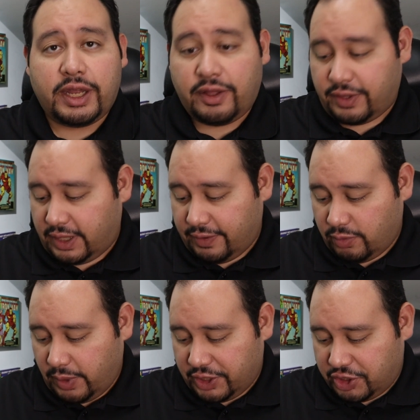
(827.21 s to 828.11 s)
and on the
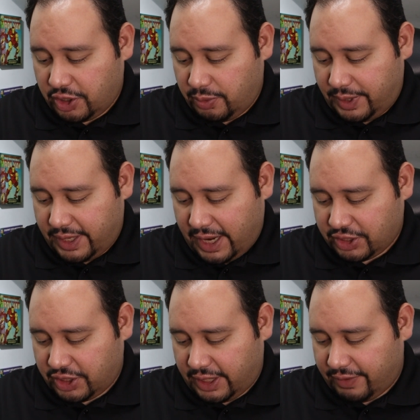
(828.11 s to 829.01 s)
giveaway show we had
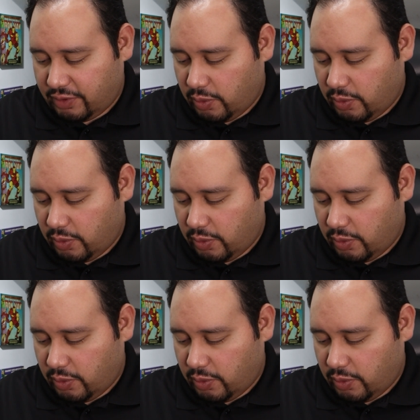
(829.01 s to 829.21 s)
actually given